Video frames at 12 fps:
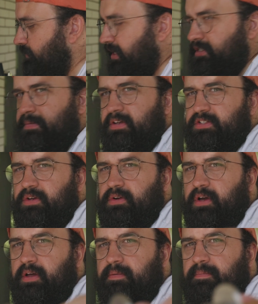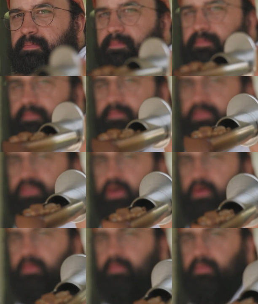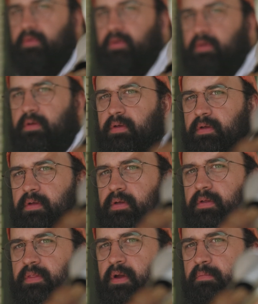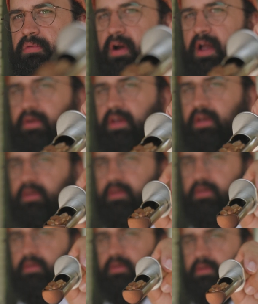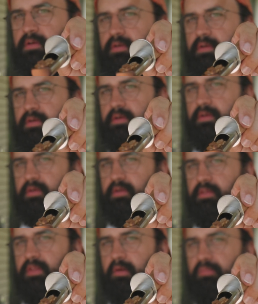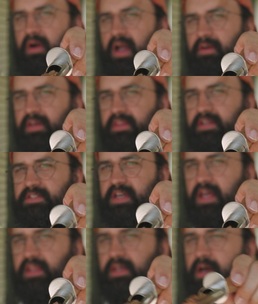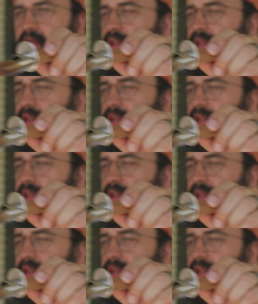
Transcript: They smell so good. So they're browning. They're browning. That's kind of the